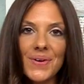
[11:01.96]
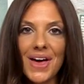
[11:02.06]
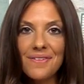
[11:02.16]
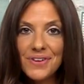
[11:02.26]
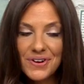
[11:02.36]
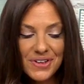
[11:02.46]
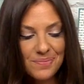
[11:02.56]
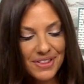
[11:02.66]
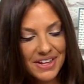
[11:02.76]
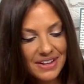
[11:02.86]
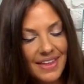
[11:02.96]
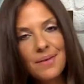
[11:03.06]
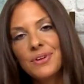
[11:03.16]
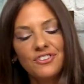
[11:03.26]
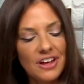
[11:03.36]
you have your completed
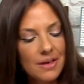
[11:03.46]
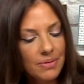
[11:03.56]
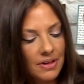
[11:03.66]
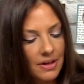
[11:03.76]
label shape.